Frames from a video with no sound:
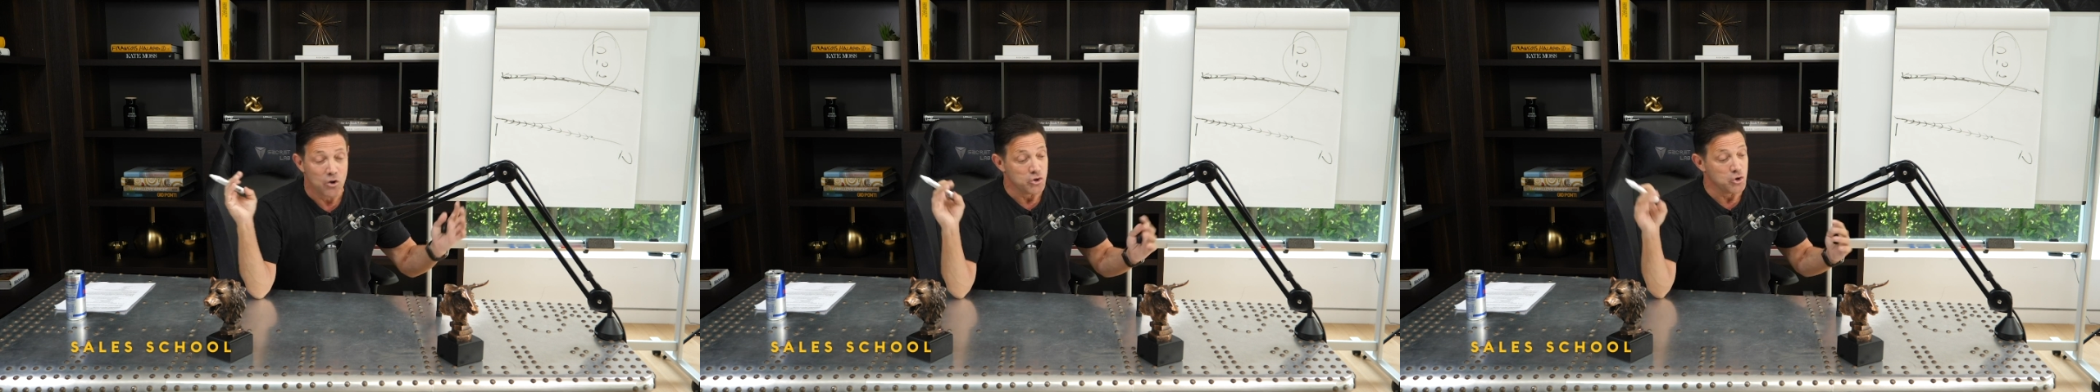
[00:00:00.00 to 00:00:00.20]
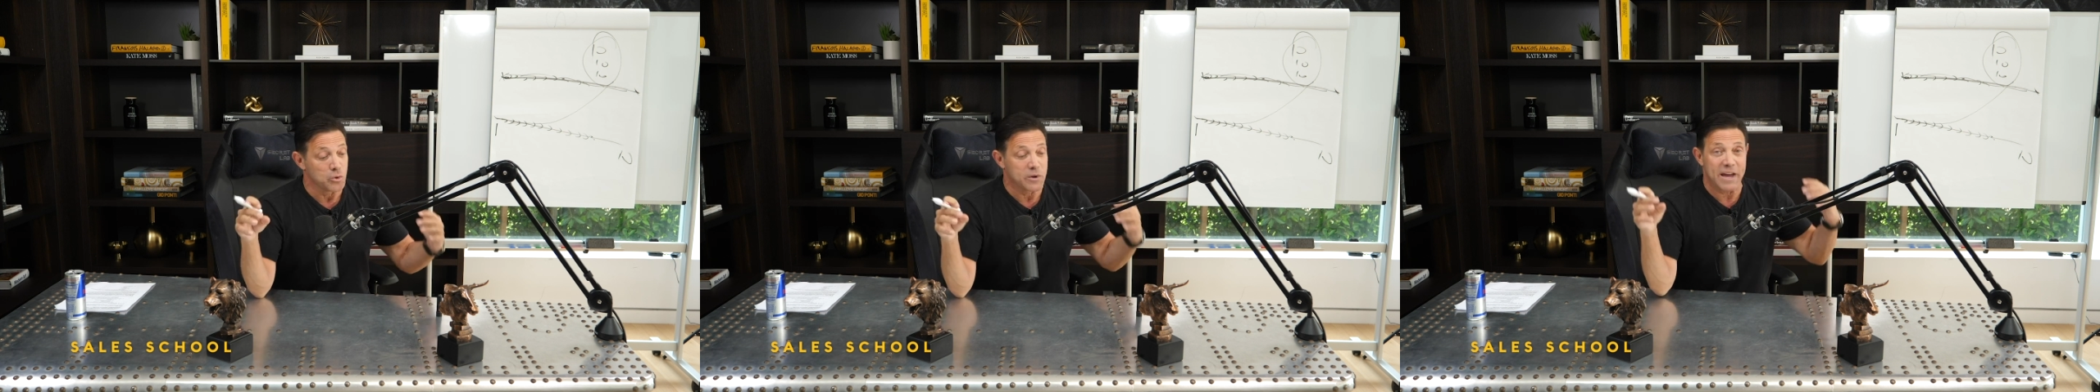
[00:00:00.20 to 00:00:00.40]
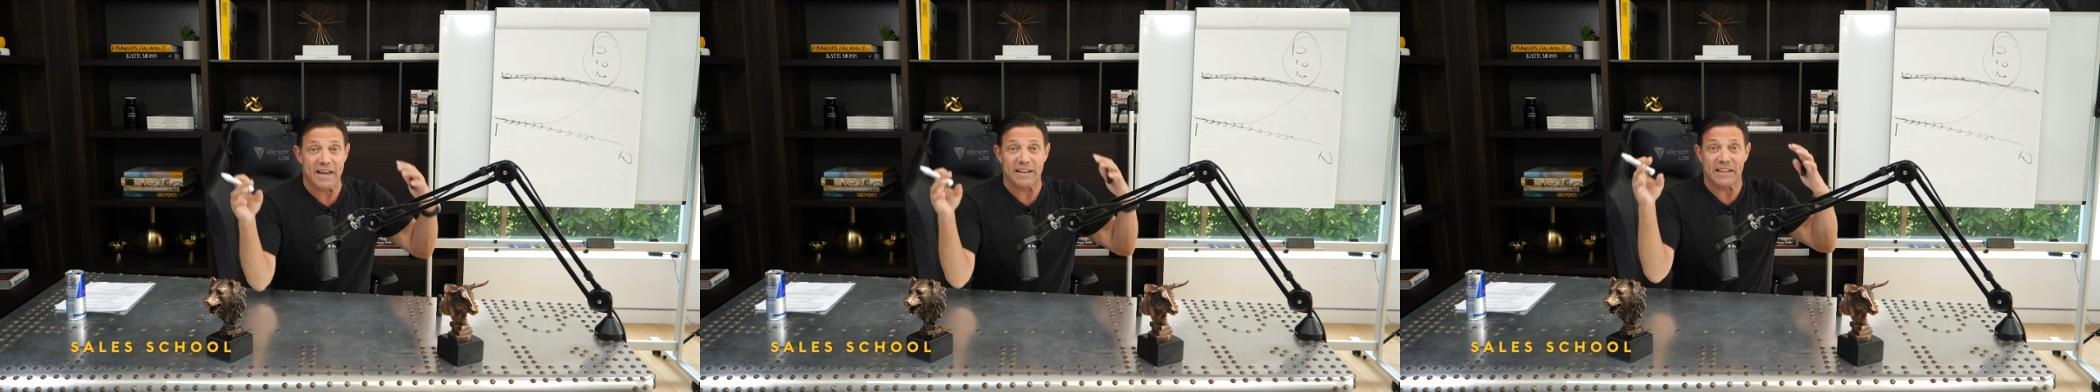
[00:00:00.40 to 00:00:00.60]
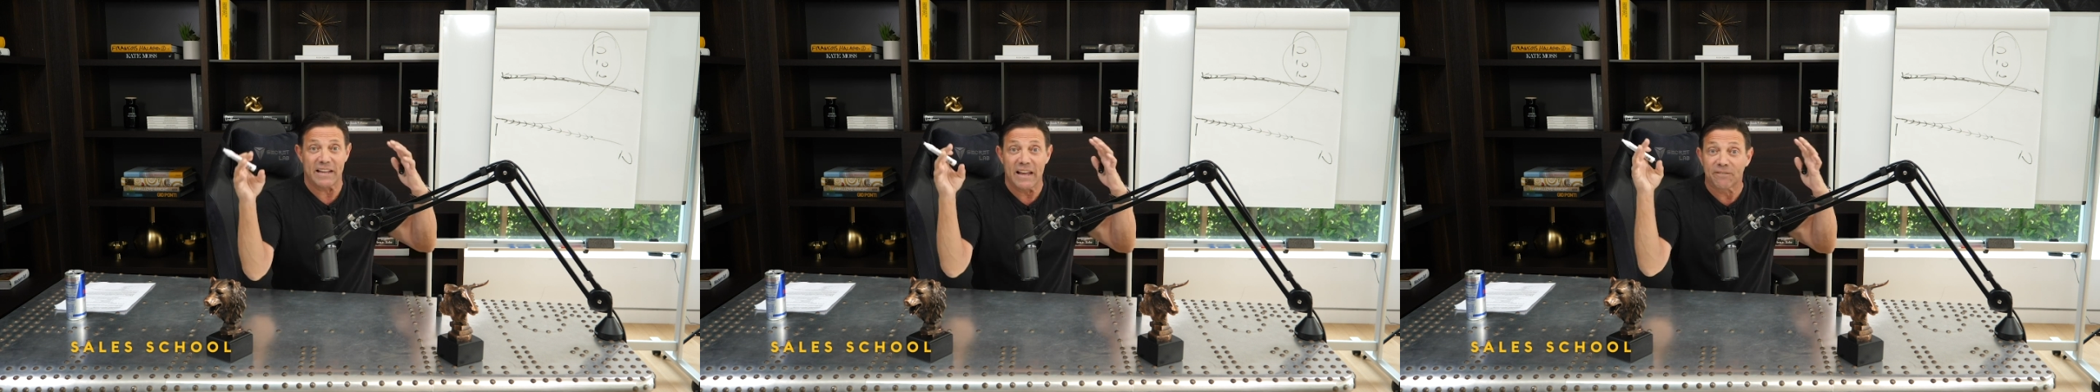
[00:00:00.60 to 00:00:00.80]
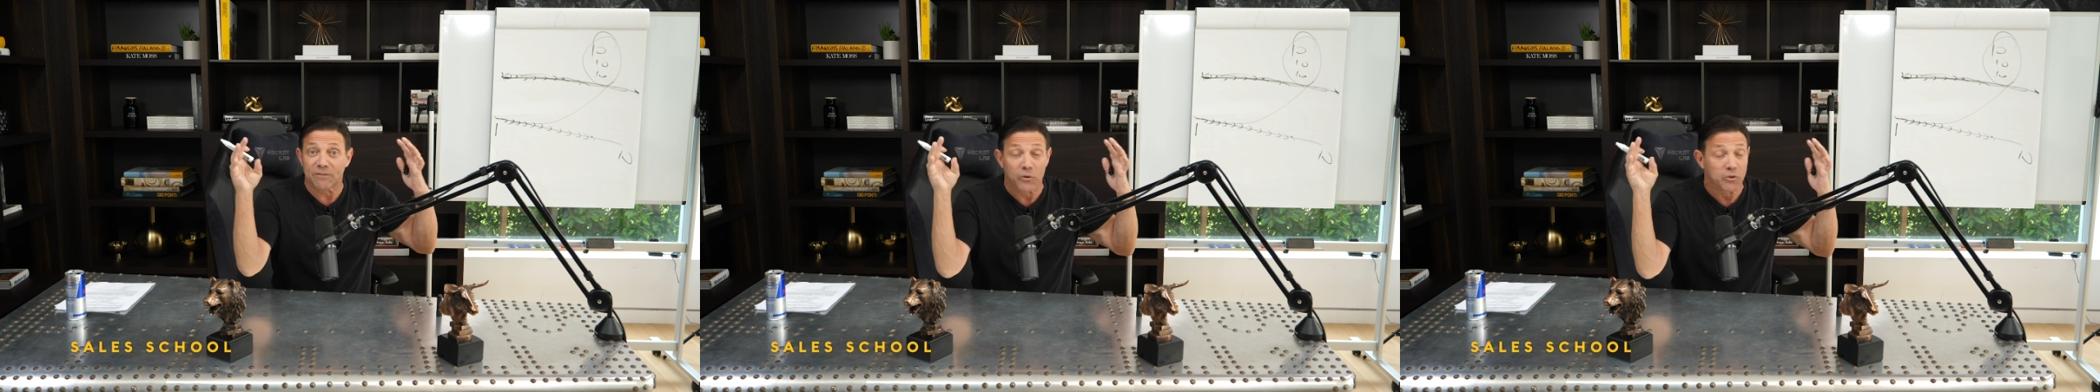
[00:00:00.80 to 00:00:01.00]
You can't
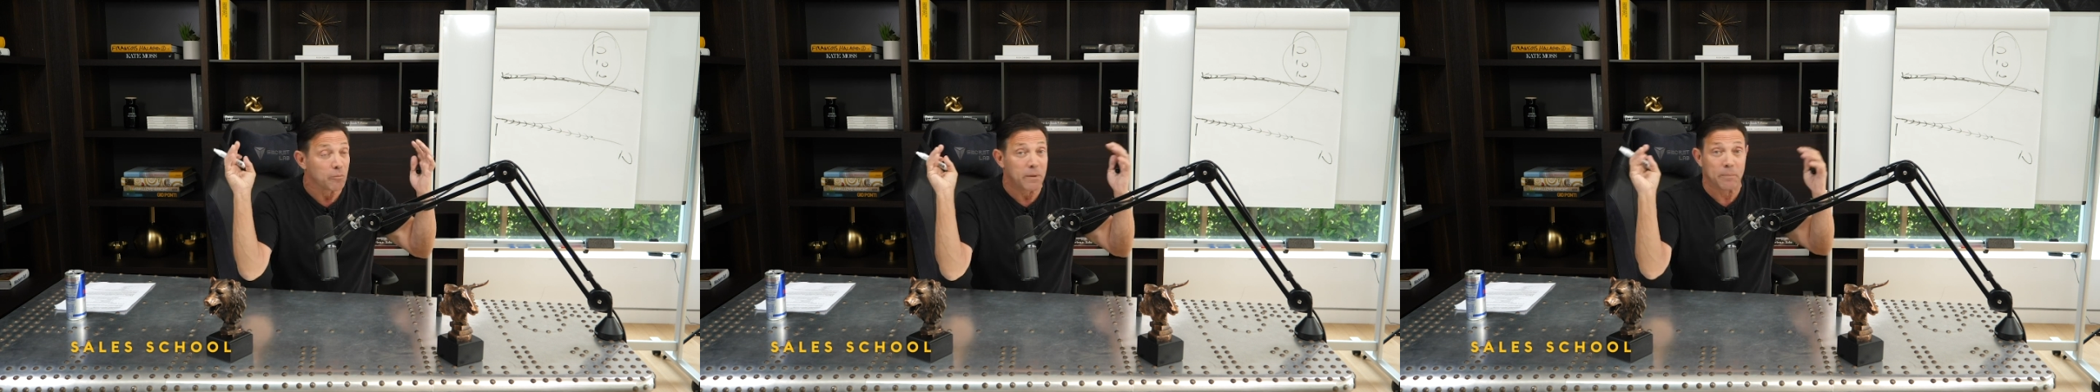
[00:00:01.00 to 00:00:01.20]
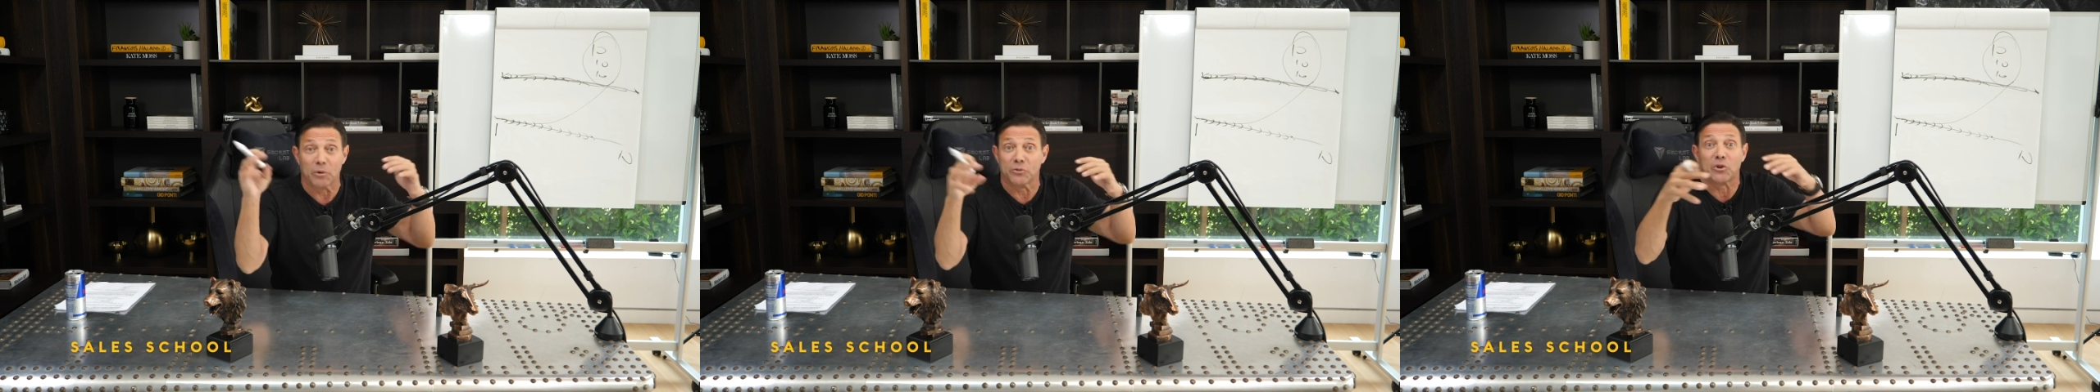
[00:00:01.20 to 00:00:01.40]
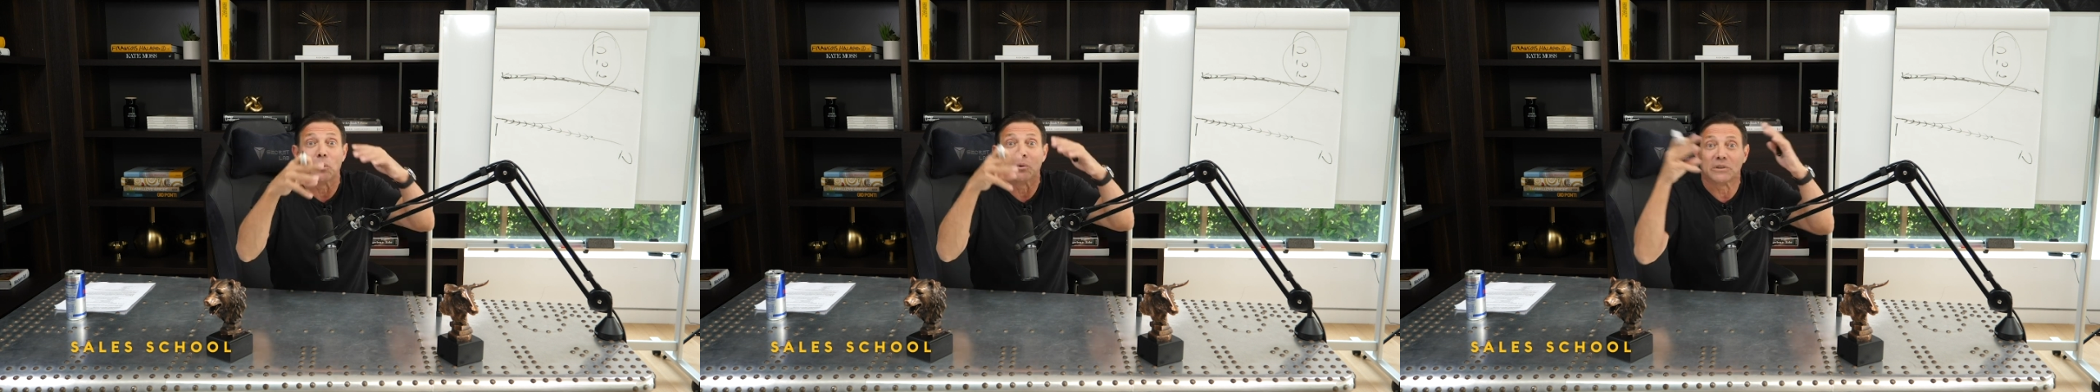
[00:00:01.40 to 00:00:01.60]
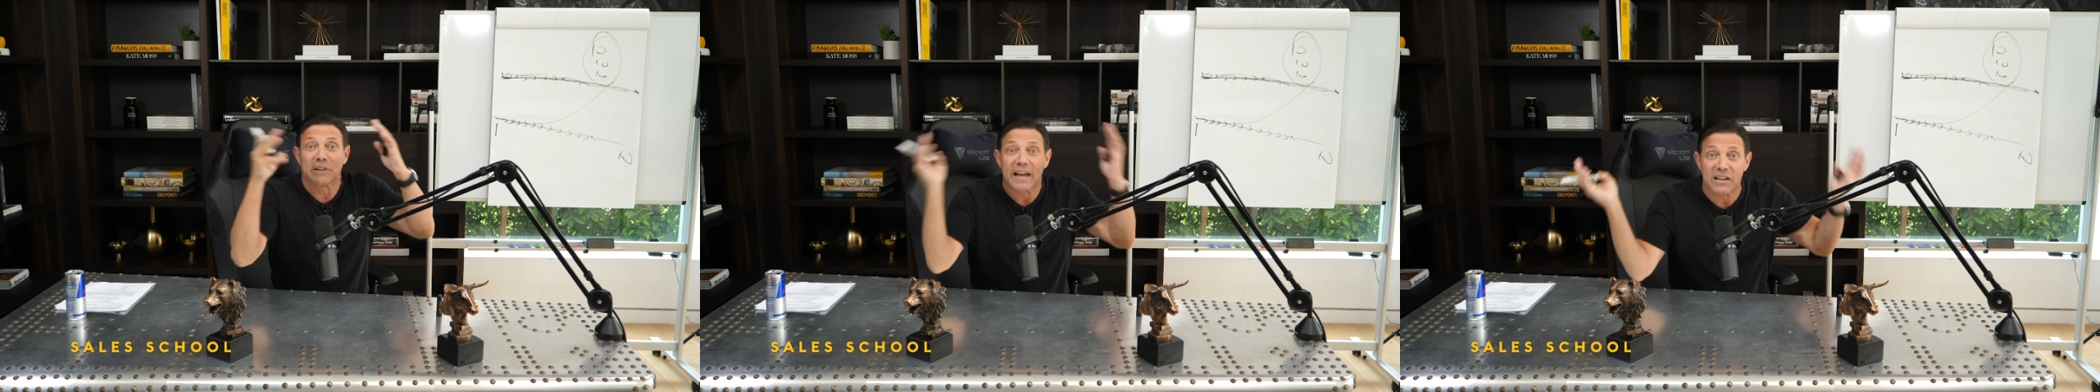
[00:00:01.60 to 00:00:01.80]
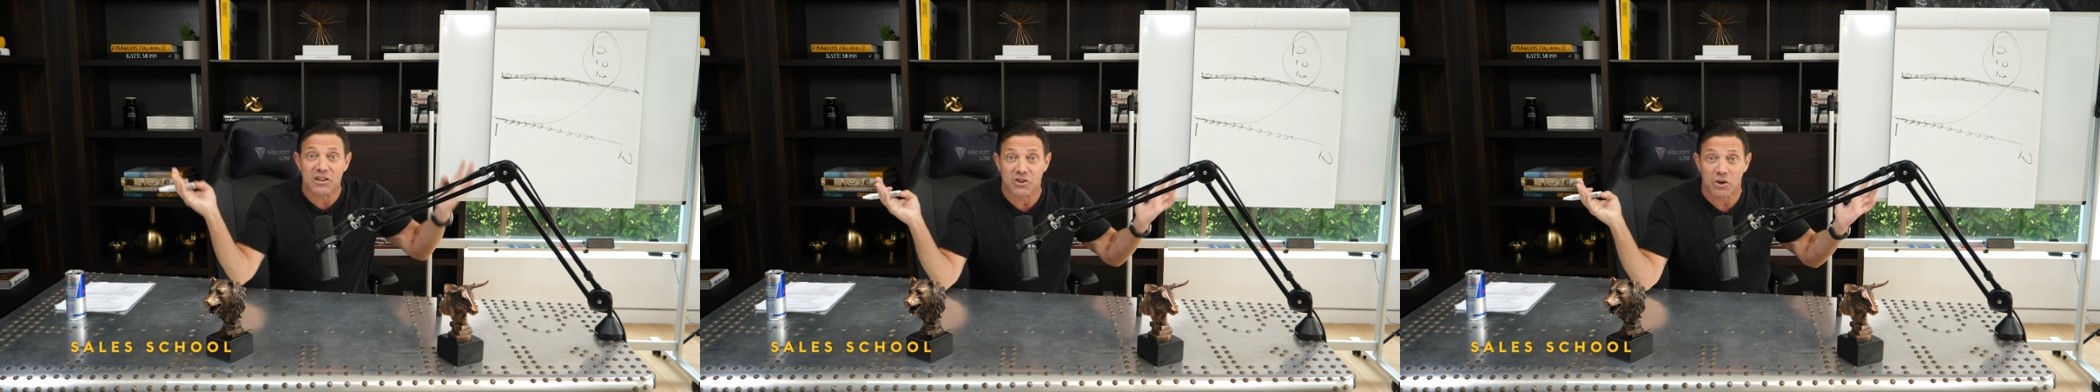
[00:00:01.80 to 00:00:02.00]
influence when people don't
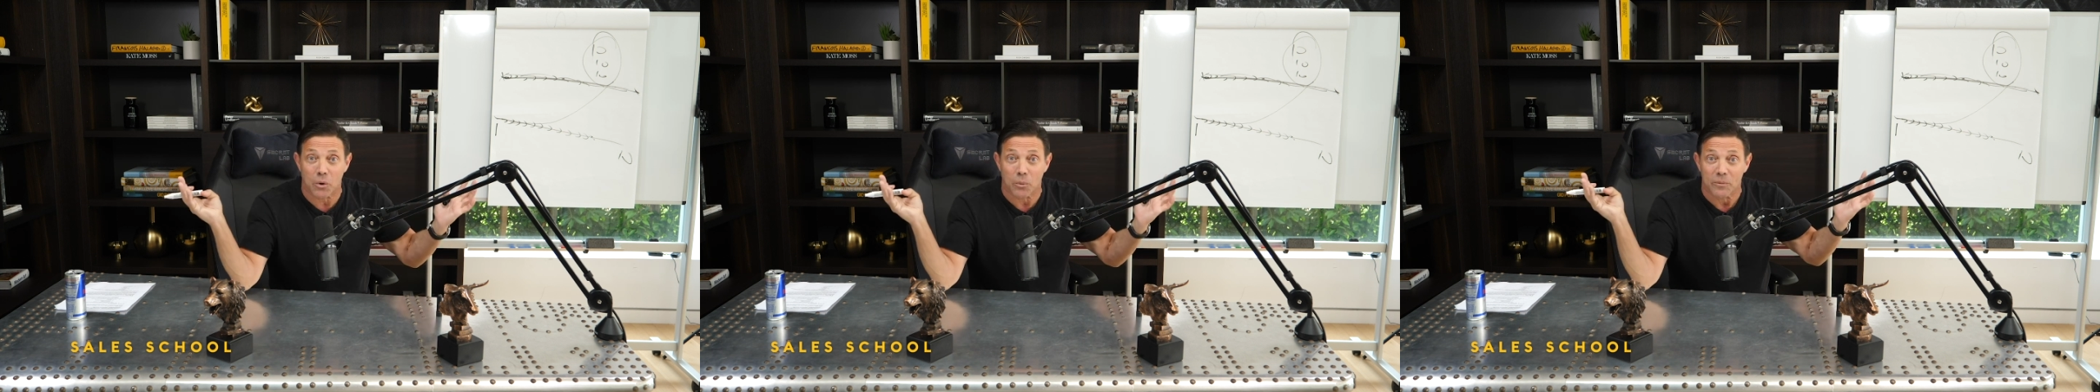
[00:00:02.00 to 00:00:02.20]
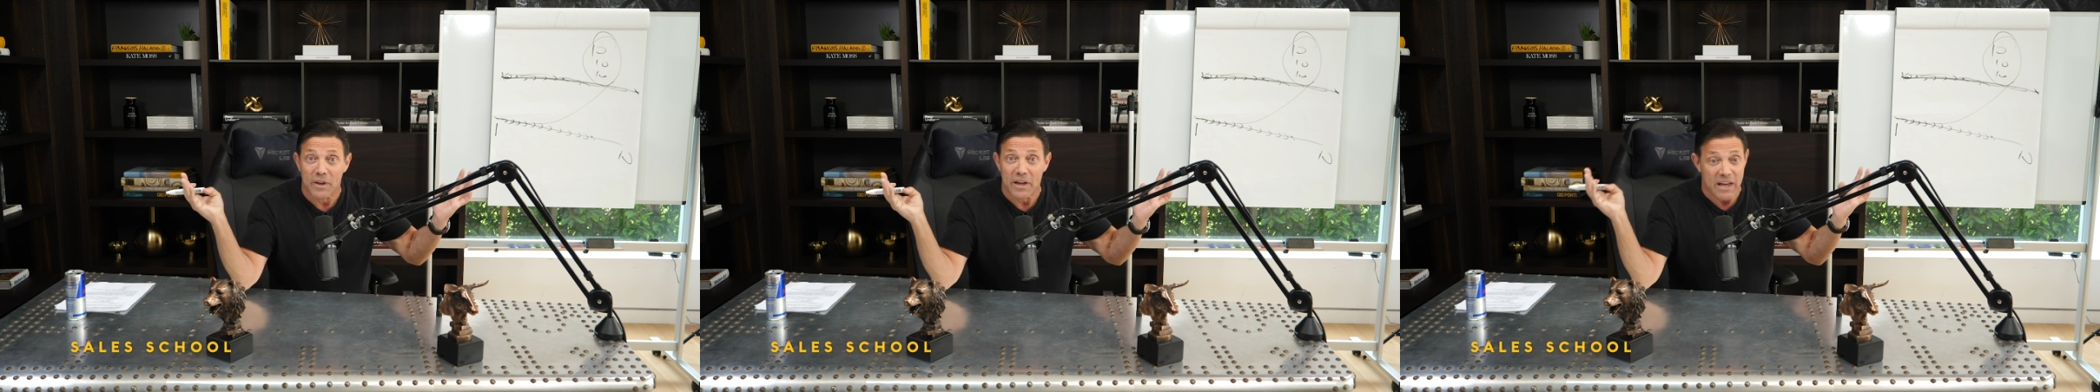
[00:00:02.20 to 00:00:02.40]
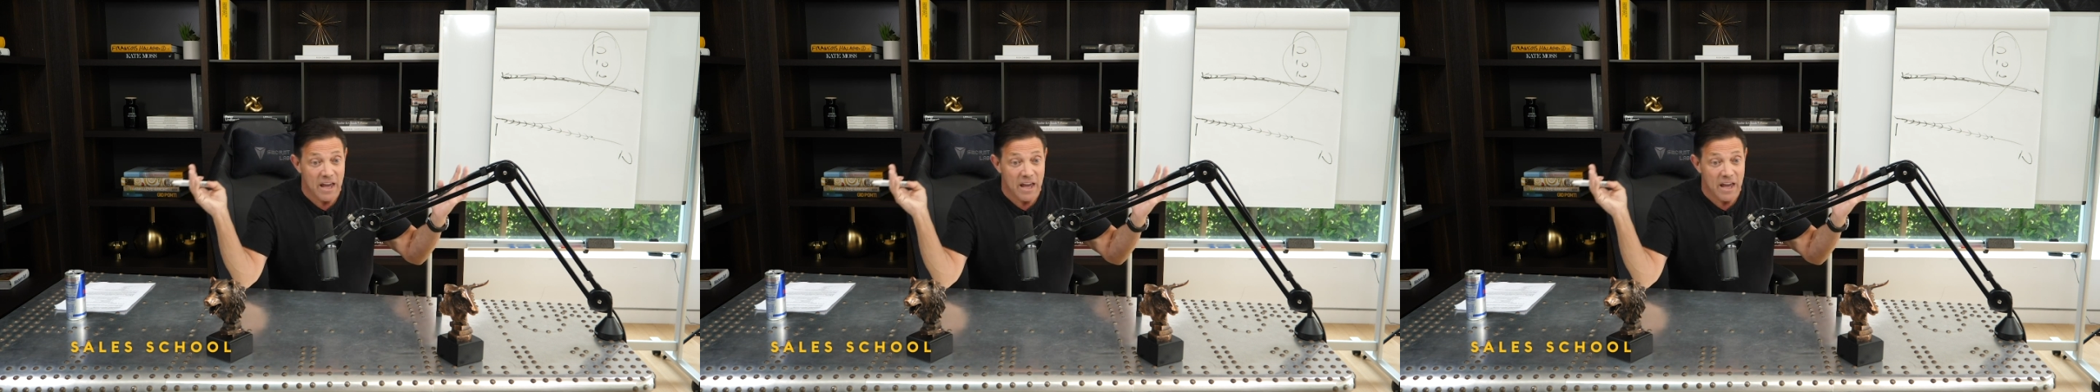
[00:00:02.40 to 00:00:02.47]
like you.